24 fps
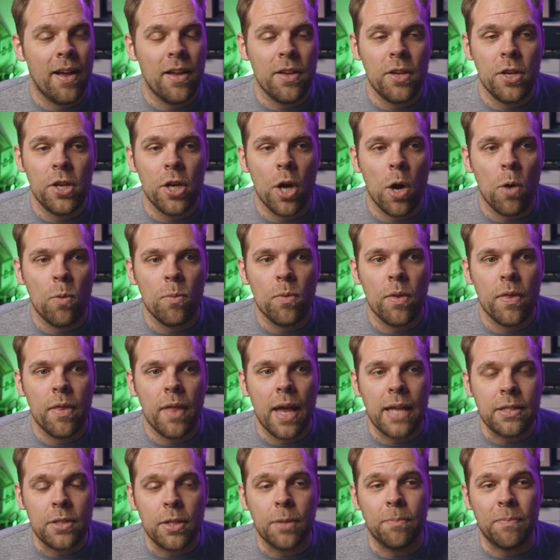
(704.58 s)
you know
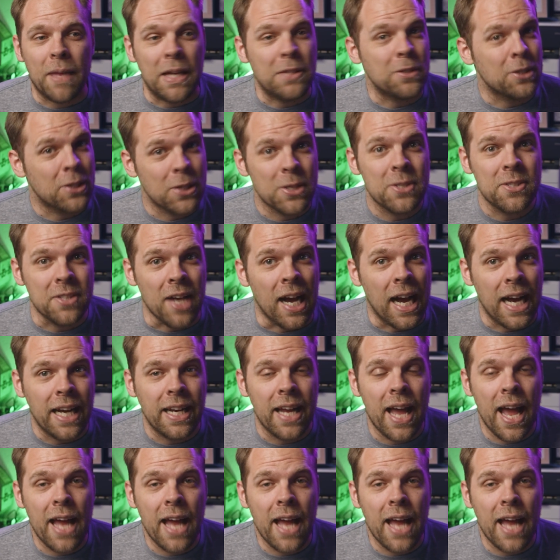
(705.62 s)
that's a that's a good sign.